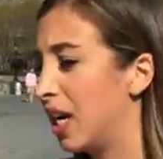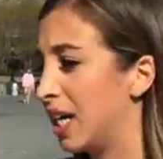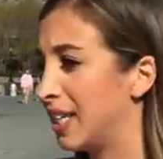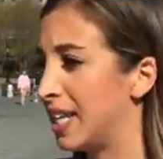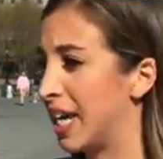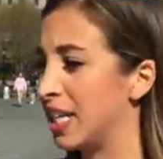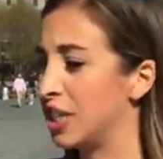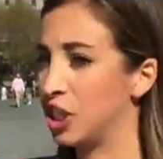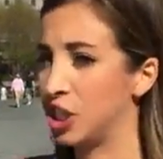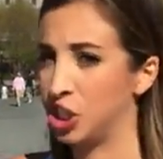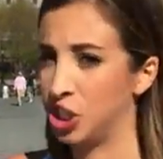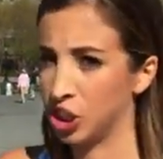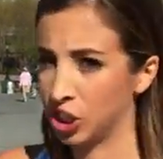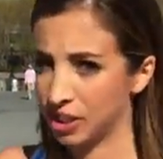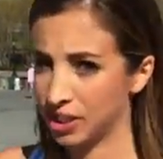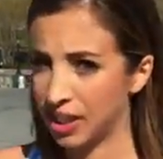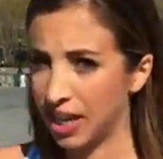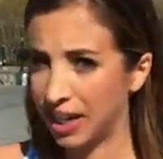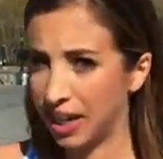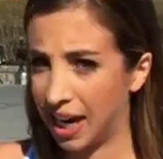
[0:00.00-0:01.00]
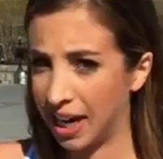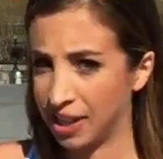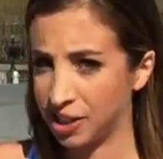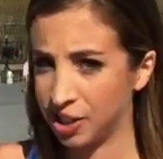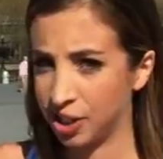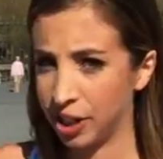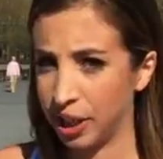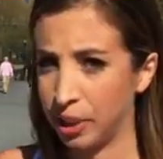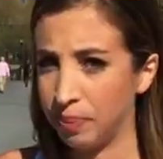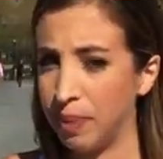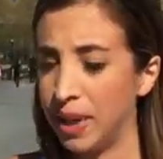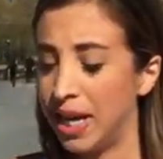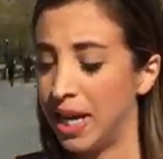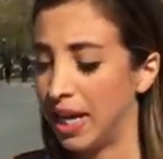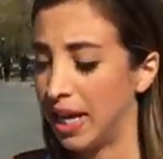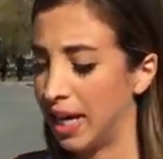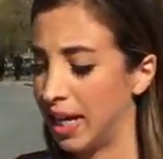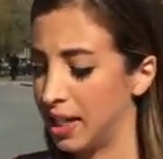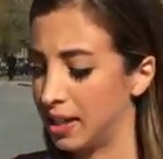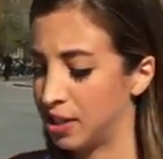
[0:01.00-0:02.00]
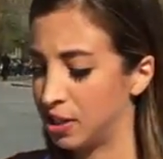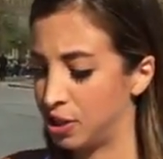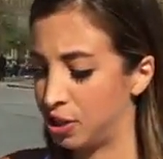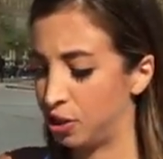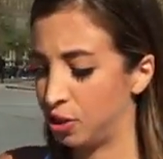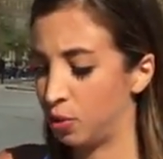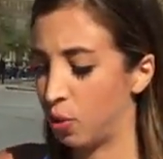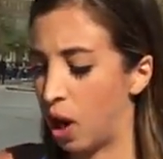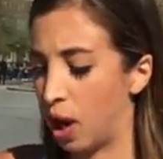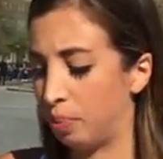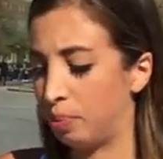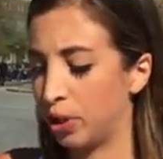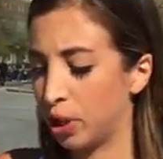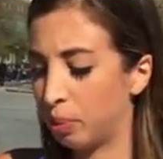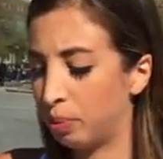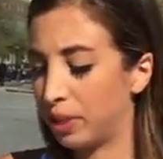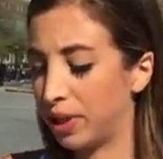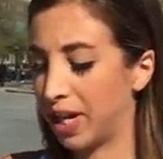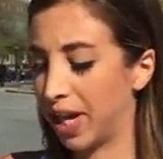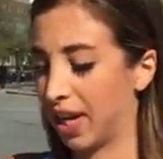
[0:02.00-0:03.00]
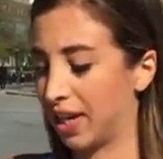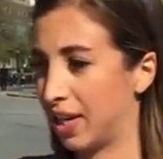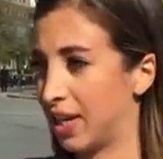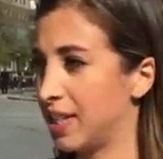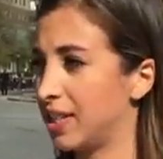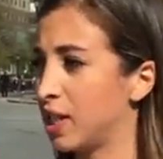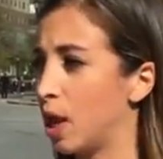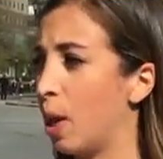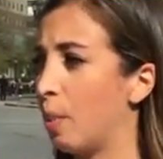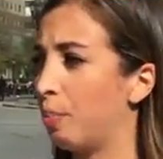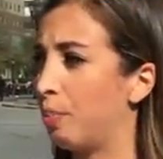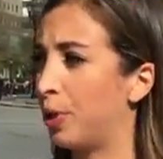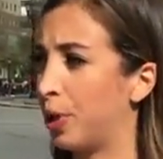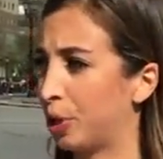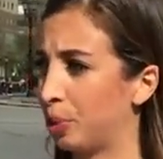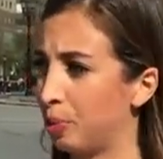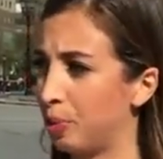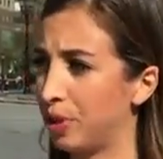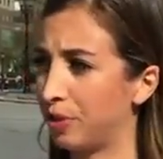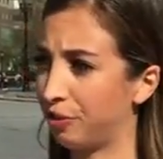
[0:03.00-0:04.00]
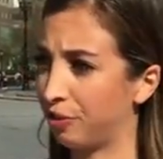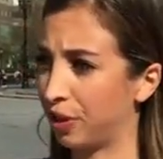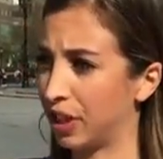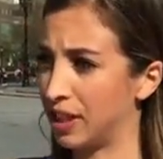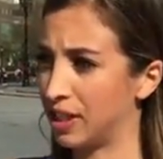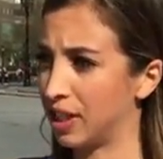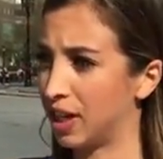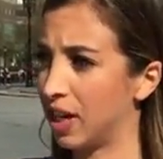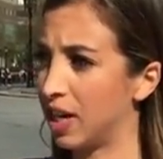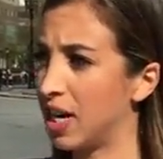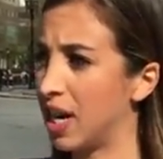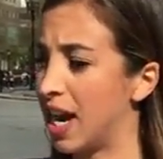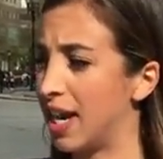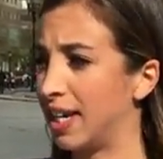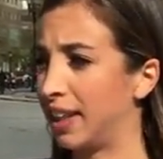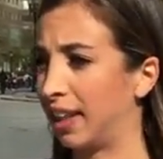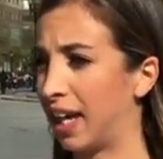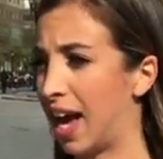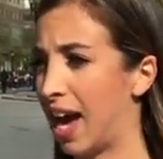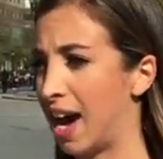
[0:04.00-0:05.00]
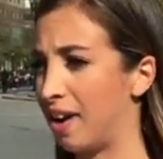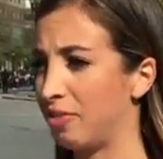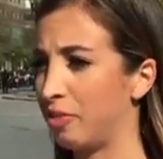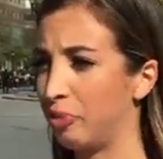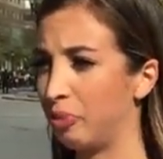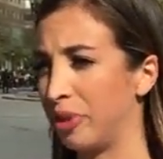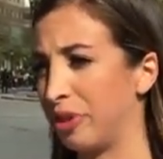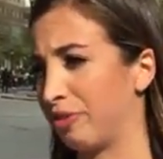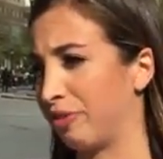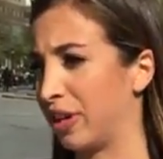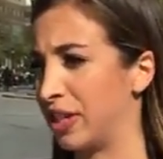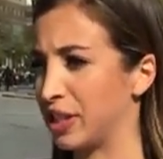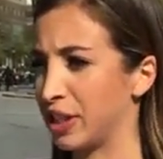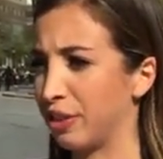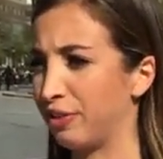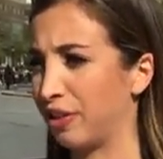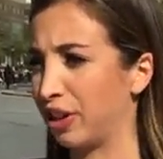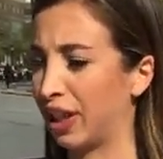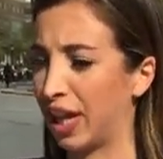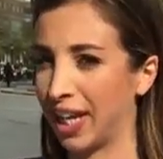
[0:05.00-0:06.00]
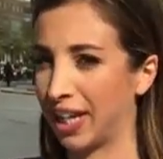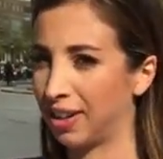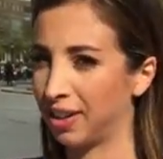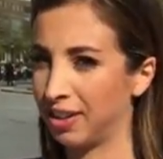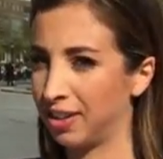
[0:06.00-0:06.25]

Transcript: tastes just like ice cream, is to unpeel bananas, put them in the freezer, and have them in the freezer for like